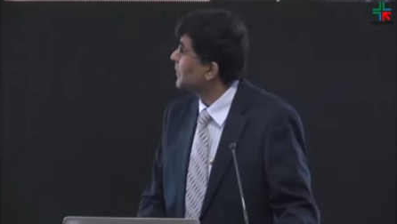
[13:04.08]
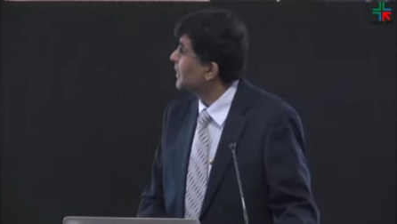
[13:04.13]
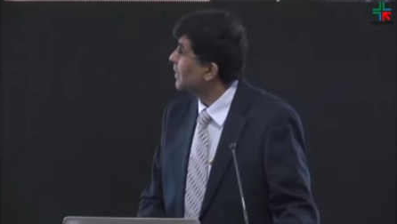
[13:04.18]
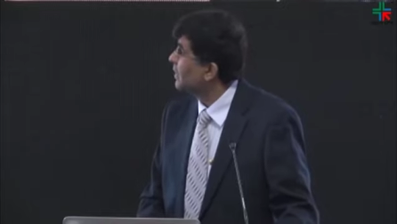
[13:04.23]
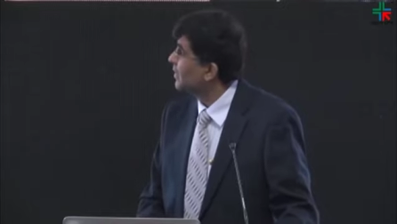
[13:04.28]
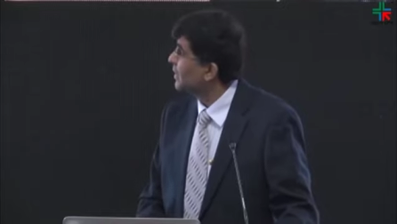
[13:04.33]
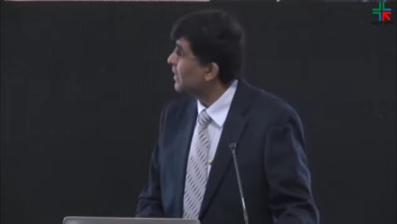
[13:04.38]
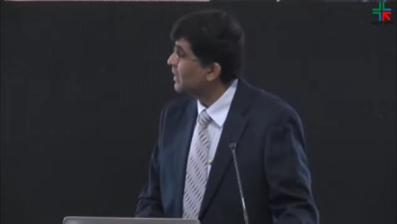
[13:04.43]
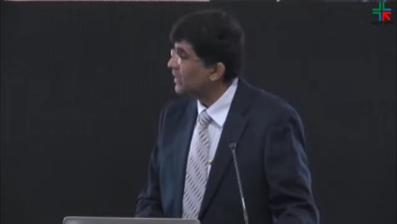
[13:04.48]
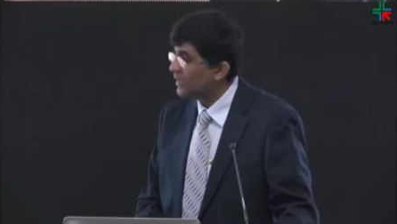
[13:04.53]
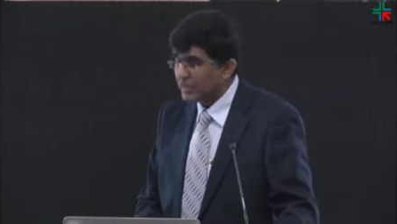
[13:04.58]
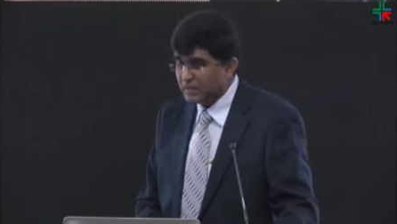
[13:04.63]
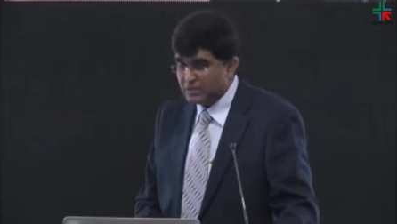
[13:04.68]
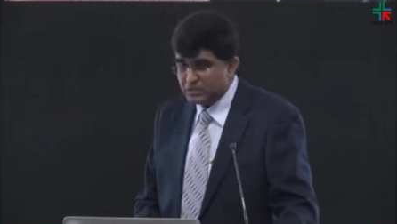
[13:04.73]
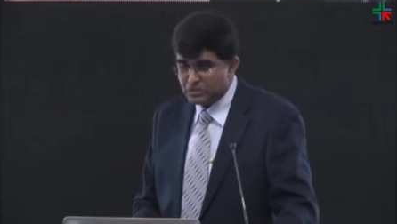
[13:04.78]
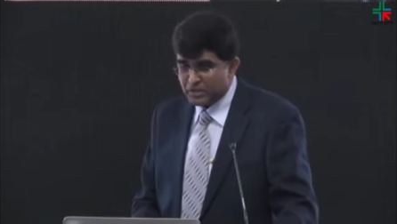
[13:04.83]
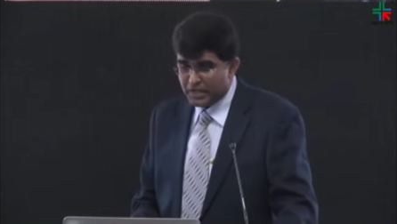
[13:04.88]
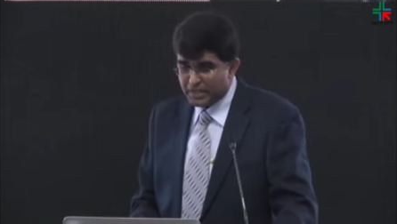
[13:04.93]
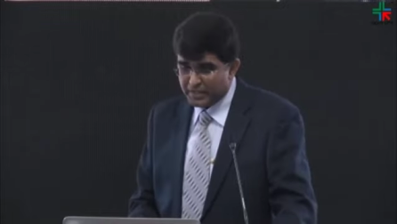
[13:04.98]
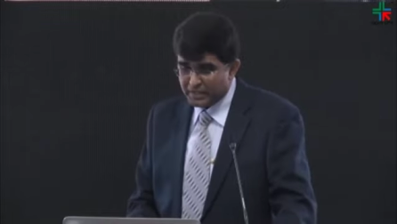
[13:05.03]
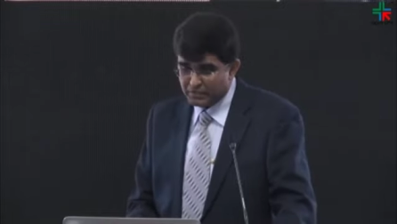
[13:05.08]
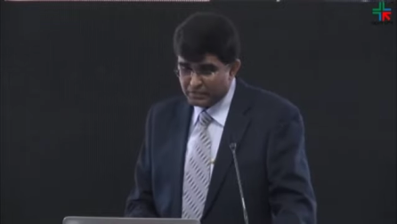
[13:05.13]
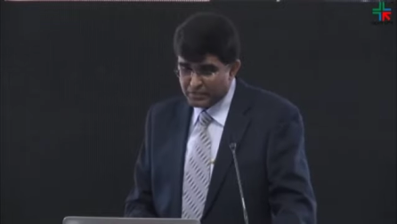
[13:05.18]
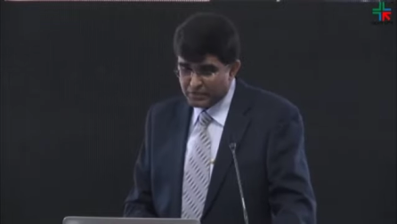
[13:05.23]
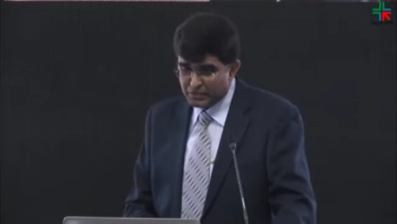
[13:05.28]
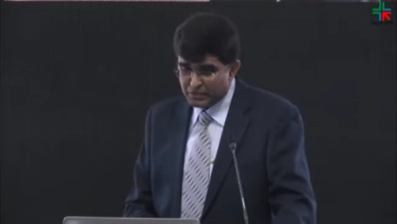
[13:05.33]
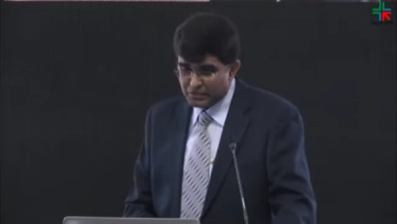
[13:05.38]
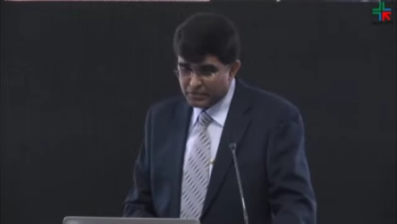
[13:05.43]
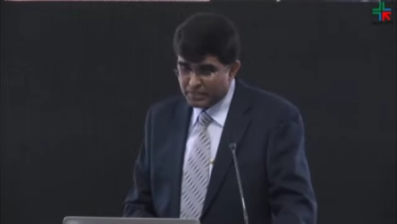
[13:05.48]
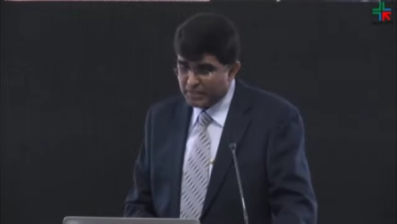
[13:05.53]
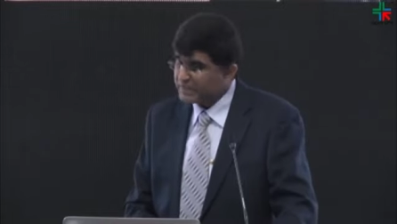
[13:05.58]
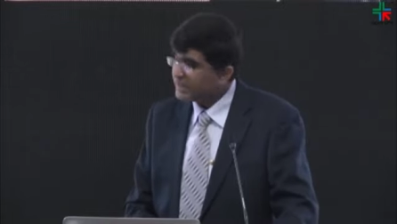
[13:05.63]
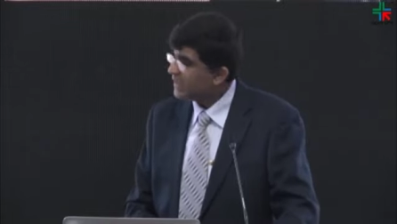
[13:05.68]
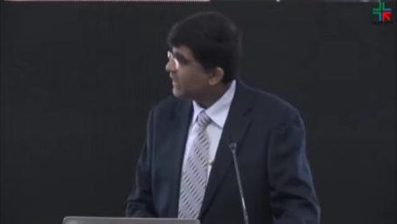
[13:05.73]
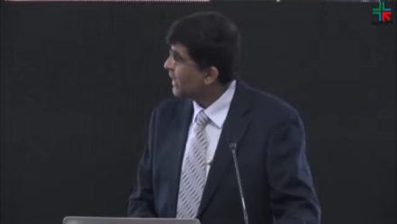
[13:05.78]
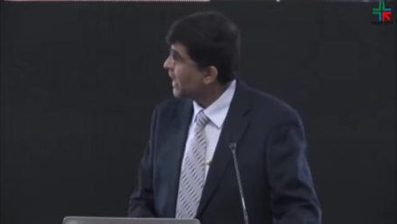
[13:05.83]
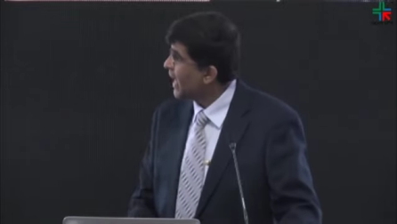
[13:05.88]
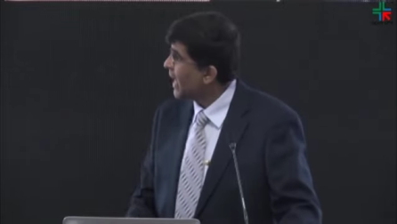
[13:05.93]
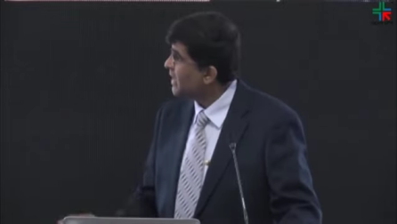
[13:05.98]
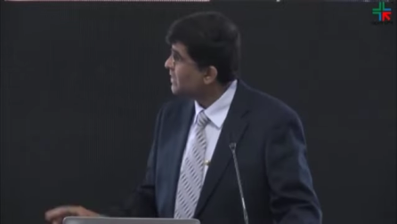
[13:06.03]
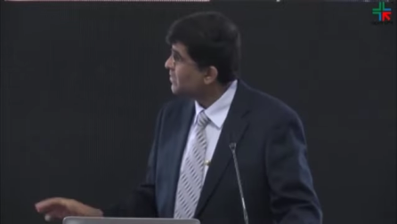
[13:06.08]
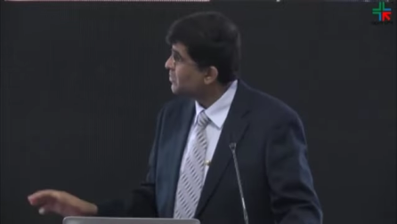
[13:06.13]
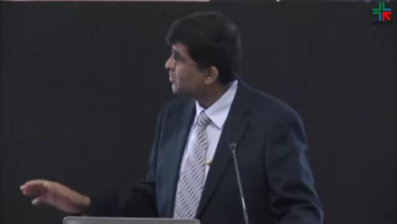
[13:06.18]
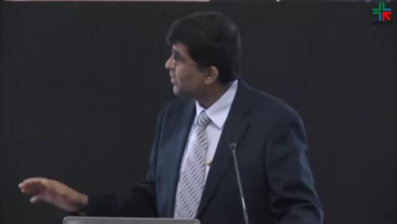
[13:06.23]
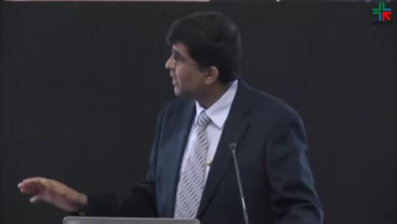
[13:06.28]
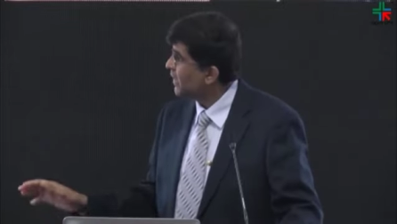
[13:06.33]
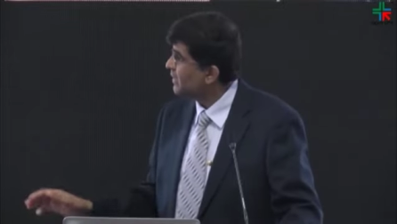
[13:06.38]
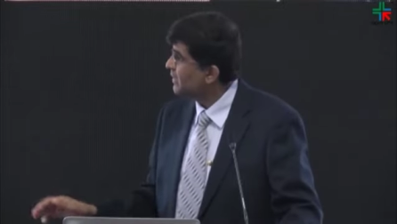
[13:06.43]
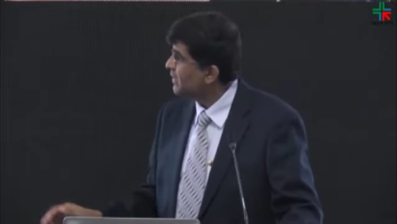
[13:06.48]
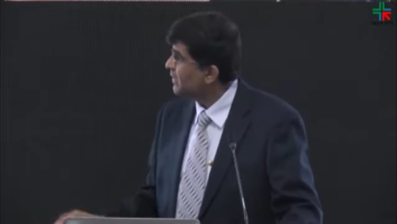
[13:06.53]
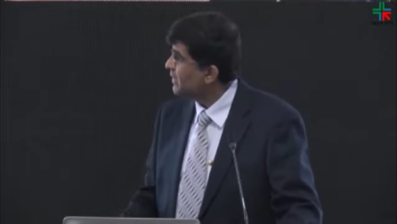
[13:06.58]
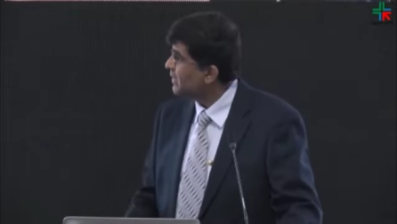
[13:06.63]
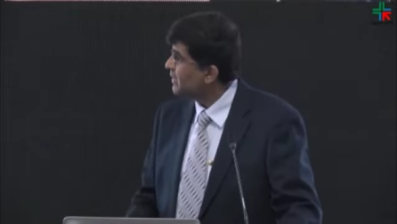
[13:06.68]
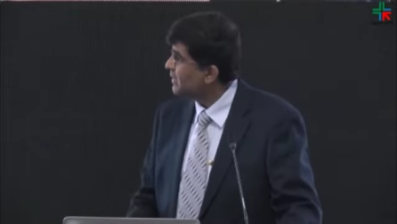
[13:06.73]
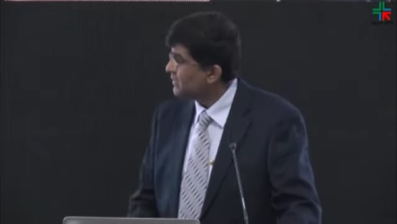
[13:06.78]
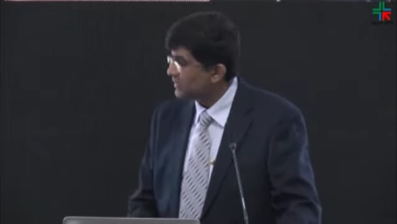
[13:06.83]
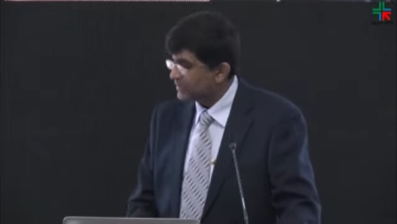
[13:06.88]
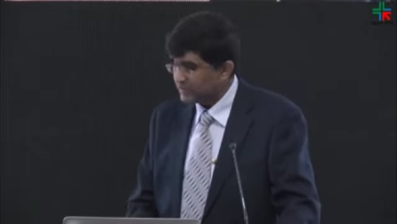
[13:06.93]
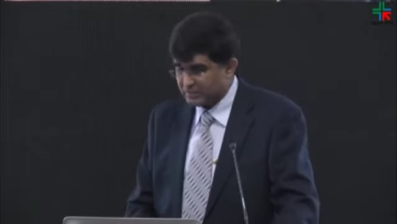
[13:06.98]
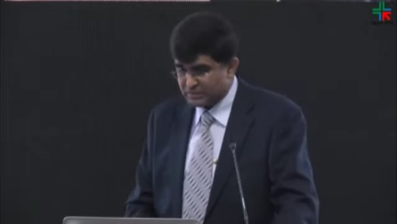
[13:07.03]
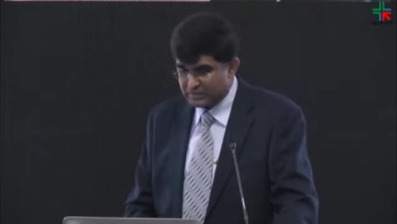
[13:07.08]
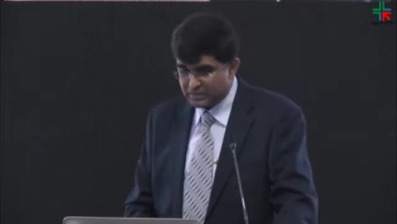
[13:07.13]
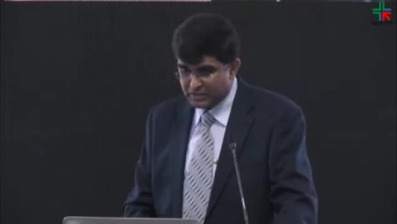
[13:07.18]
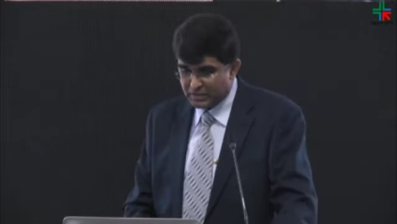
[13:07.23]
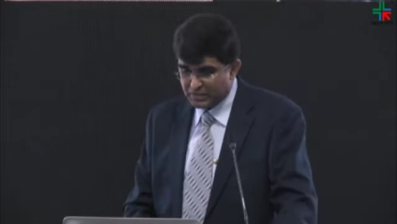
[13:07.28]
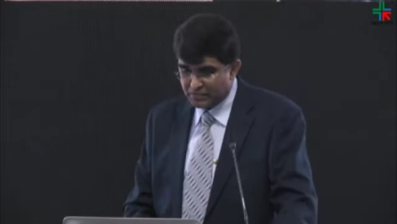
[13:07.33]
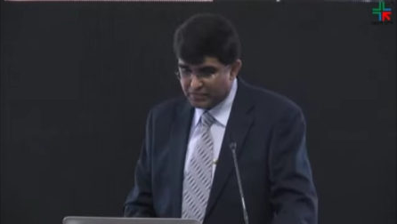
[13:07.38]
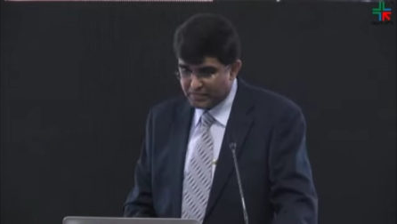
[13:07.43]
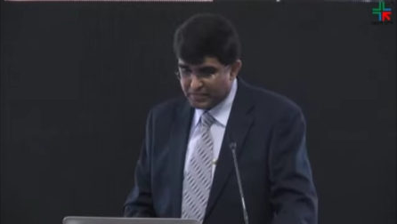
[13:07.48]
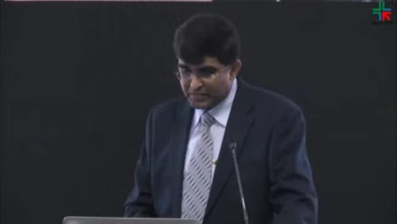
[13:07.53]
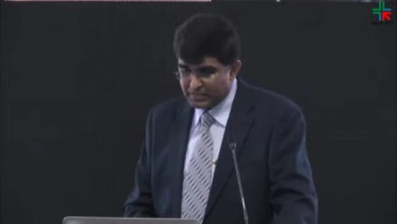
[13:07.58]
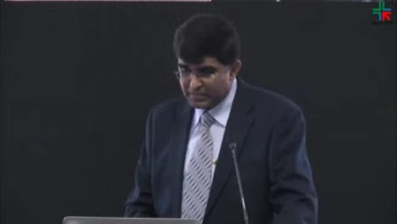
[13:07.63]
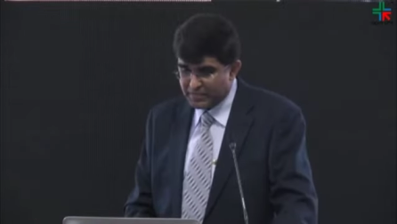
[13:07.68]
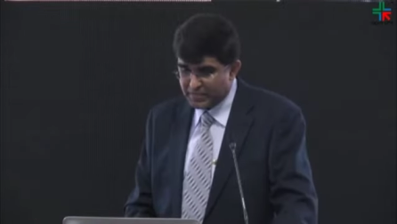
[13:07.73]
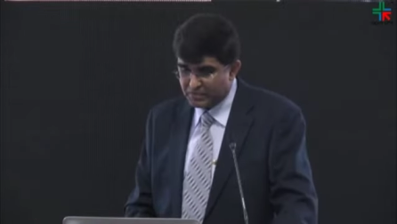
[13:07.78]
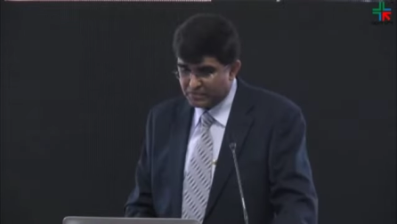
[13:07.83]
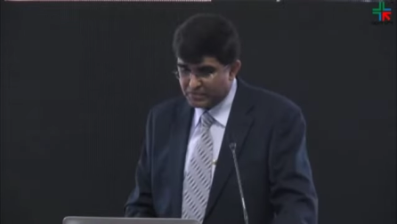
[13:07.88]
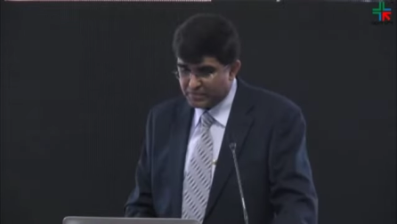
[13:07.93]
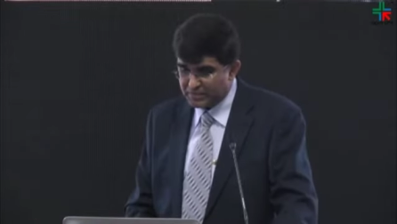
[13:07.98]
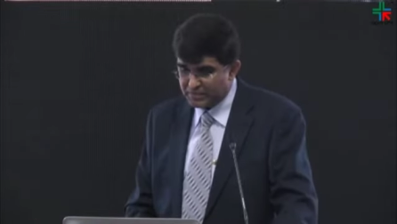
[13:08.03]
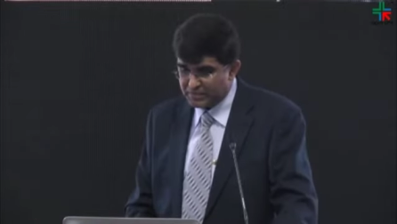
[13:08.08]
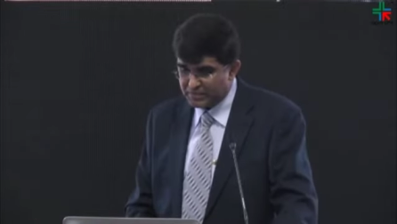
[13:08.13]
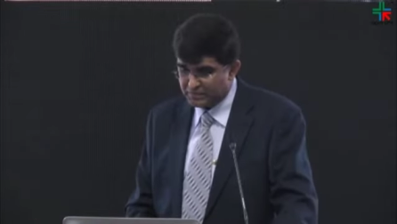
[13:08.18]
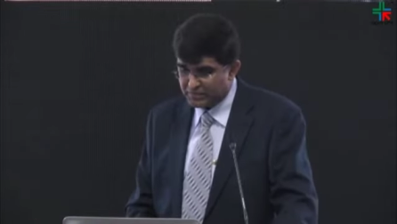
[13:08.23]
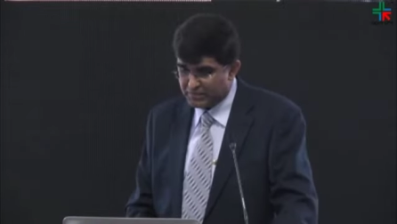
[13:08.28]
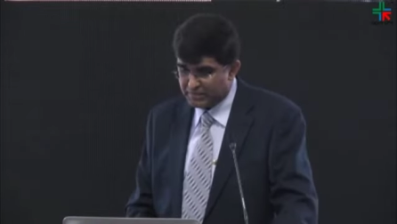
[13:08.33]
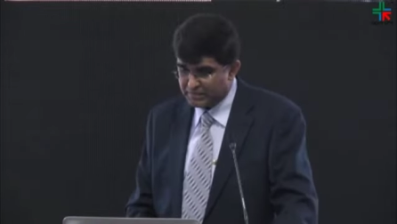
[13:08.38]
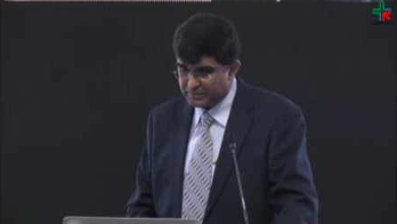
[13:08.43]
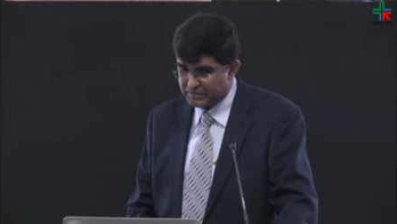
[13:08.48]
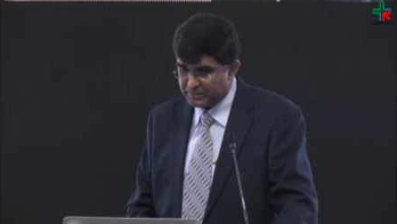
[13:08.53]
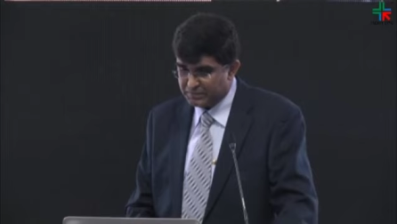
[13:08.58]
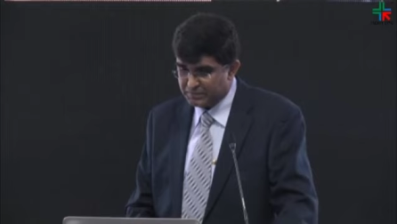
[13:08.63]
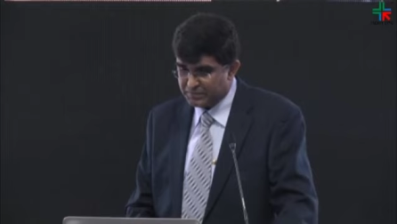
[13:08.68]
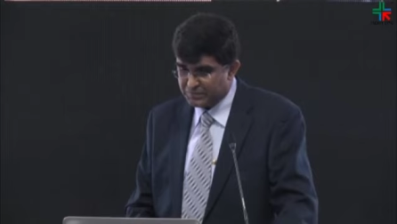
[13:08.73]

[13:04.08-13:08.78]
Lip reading: Okay. So again, when you look at the last one, significant adverse events.